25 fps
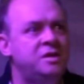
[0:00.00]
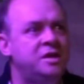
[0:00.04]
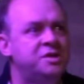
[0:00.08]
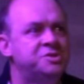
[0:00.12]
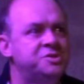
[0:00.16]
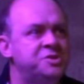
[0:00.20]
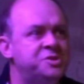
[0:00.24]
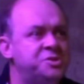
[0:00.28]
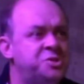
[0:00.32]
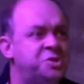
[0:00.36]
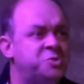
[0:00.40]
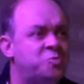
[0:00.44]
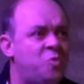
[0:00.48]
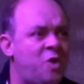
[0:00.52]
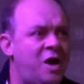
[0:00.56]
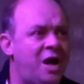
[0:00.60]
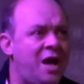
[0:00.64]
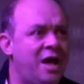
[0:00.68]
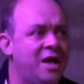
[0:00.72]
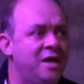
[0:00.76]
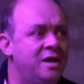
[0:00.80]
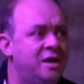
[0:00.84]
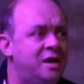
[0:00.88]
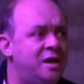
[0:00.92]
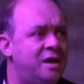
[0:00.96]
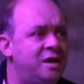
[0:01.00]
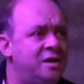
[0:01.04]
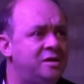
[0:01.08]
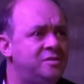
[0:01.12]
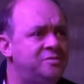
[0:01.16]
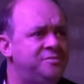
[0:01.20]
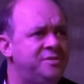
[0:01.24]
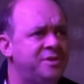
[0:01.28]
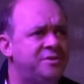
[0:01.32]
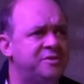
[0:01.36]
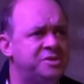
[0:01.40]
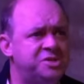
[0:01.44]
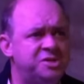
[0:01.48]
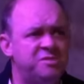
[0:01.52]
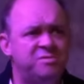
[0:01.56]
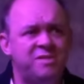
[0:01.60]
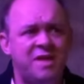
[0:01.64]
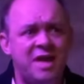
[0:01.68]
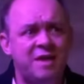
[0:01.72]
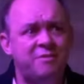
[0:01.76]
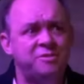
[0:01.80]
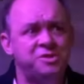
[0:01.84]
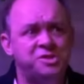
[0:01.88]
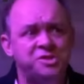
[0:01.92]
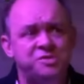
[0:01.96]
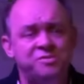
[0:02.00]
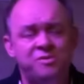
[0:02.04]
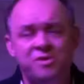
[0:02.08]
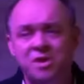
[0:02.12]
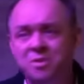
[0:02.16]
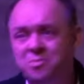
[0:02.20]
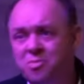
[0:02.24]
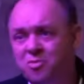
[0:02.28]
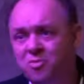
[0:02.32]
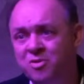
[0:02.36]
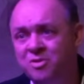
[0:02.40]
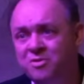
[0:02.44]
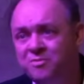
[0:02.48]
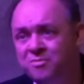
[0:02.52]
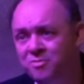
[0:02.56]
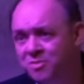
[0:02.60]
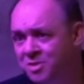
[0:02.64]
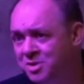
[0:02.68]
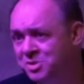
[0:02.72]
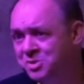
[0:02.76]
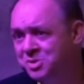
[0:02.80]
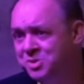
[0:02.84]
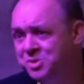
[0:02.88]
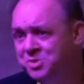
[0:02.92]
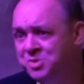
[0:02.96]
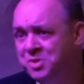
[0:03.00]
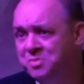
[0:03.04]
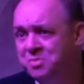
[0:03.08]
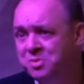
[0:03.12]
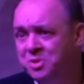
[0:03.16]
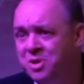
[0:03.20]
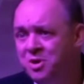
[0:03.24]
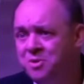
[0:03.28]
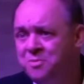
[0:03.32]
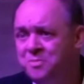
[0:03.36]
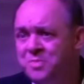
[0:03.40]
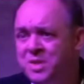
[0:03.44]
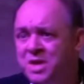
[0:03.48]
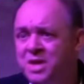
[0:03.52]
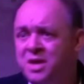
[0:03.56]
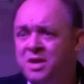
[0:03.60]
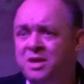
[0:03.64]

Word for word: And so this is why uh, figurative language is very important for us in O O O.